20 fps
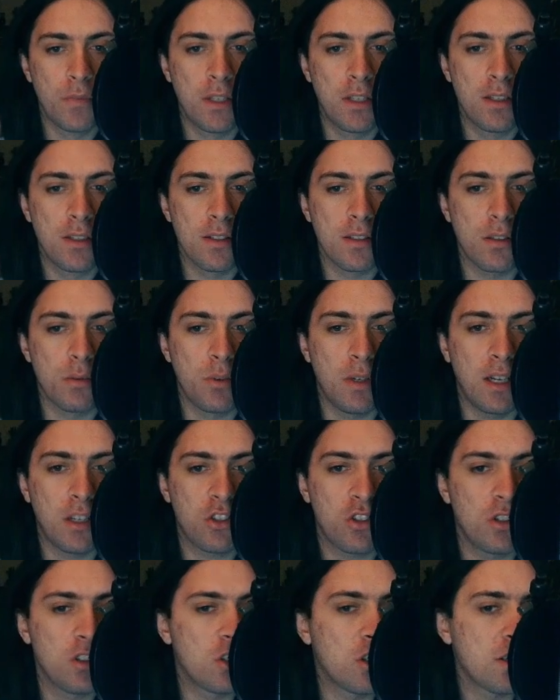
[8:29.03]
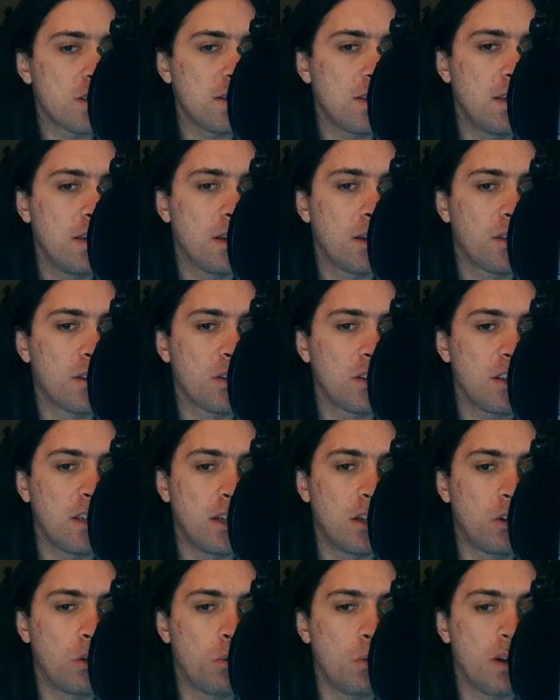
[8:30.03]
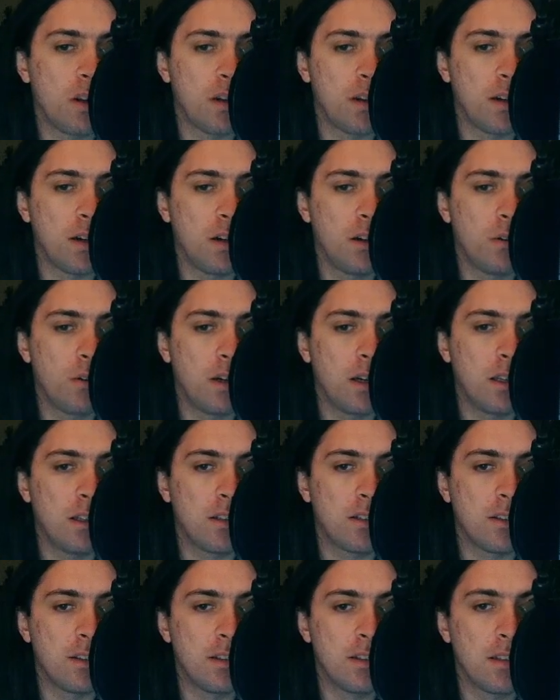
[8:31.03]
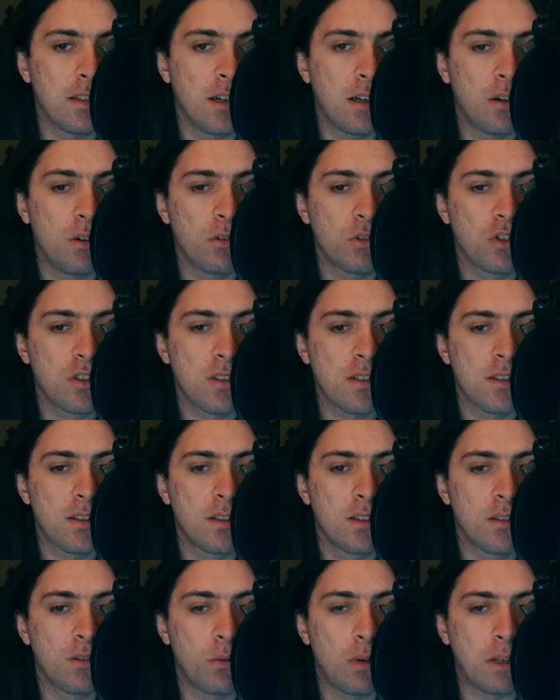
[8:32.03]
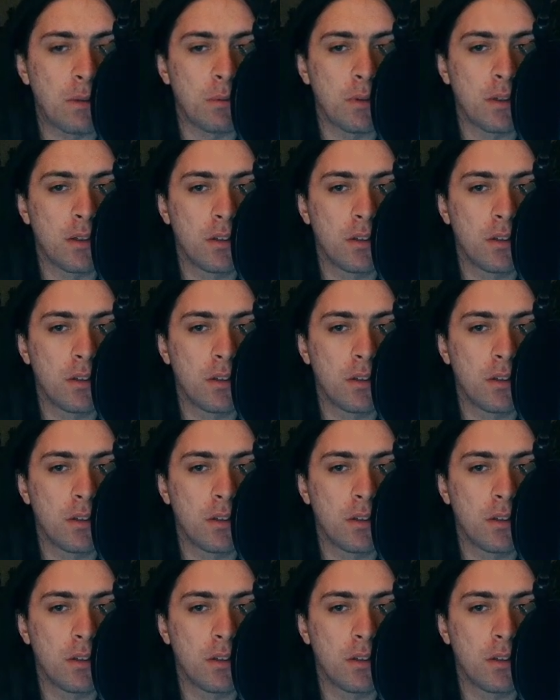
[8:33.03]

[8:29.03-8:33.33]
So we actually just hear the yellow one now, and now just the red one.